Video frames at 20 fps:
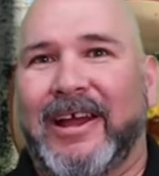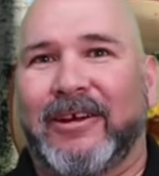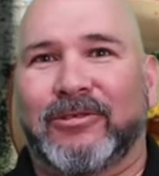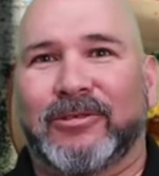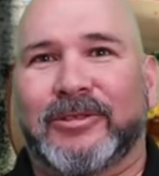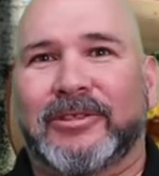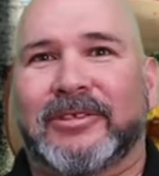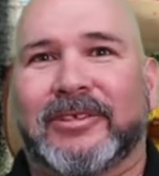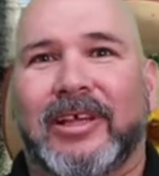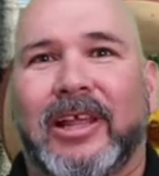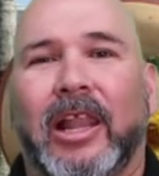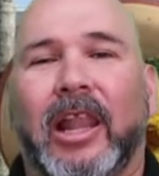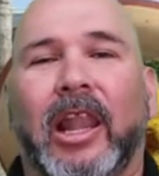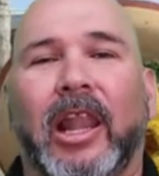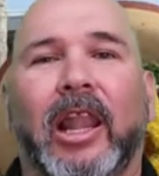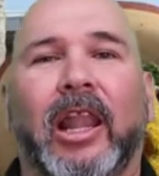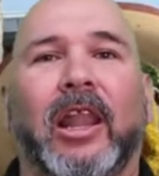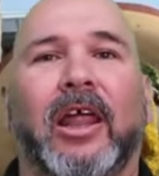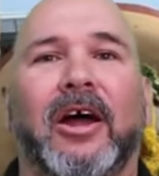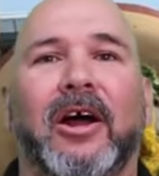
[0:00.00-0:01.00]
House.
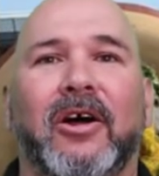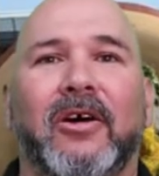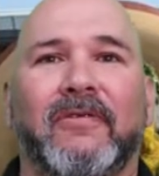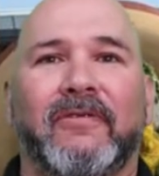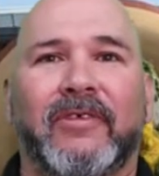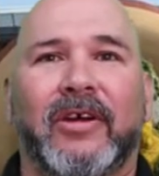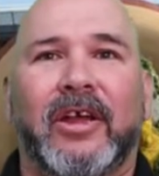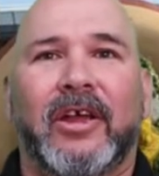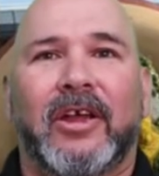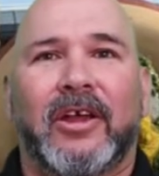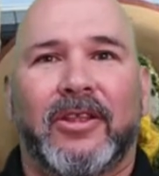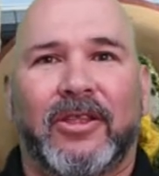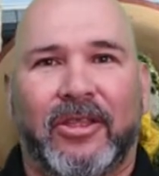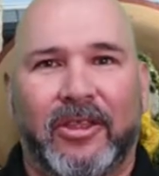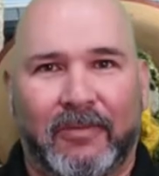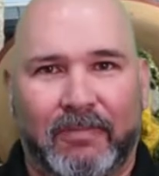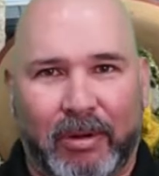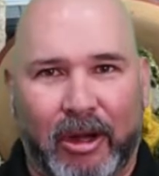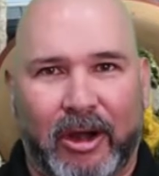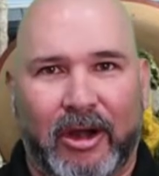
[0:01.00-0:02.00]
Love
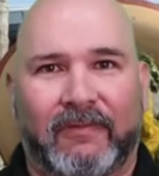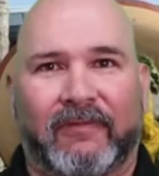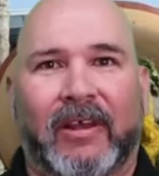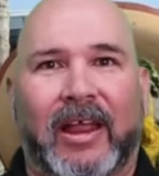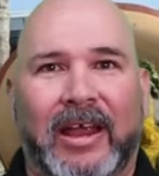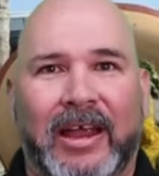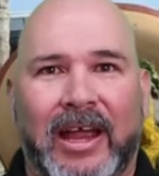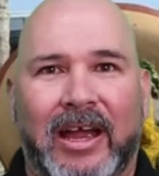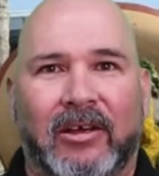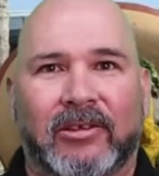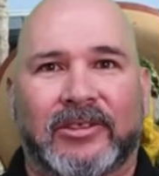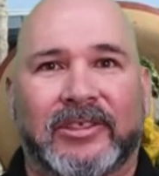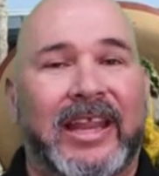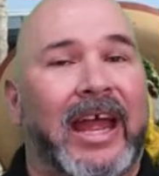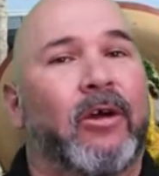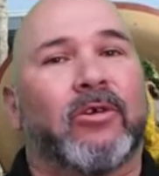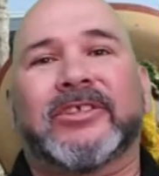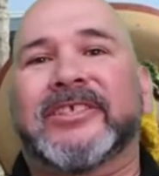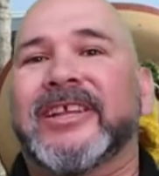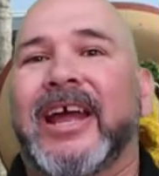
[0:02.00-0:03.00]
the Butterfly House.
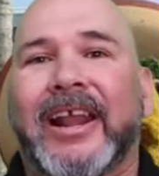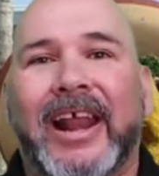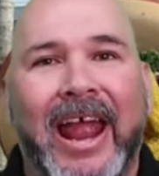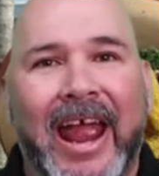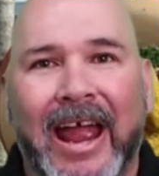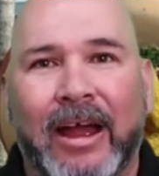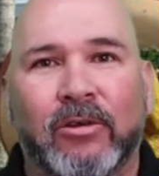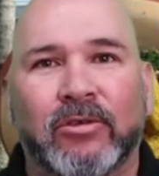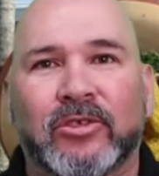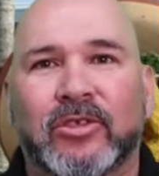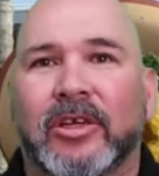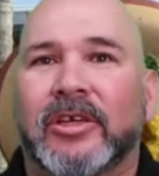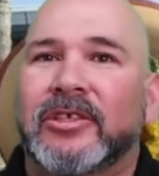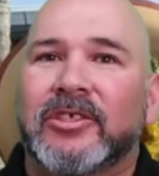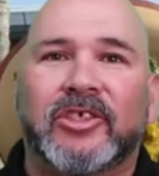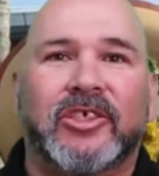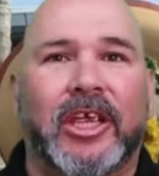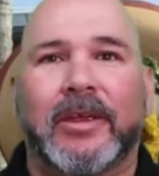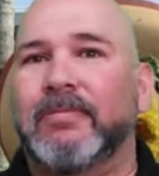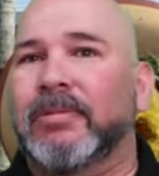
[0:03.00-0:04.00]
Now, it's not a house
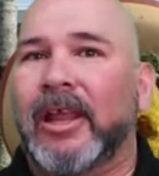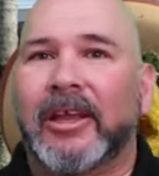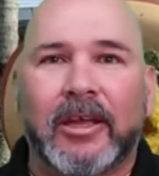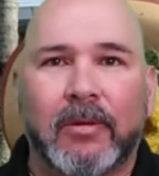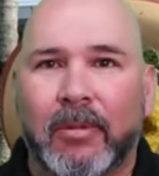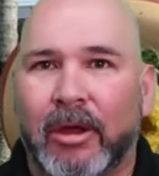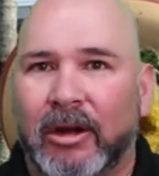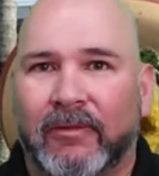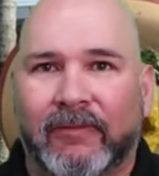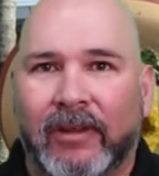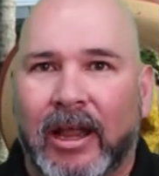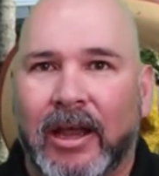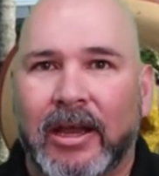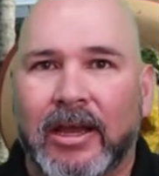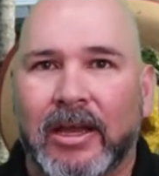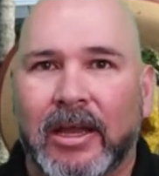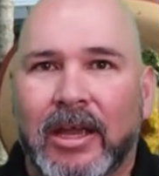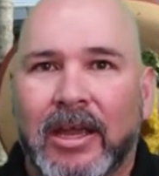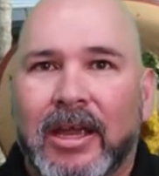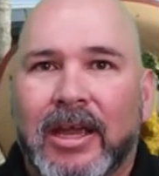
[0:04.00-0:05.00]
shaped like a
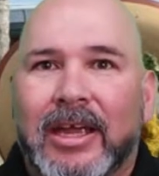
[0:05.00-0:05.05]
butterfly.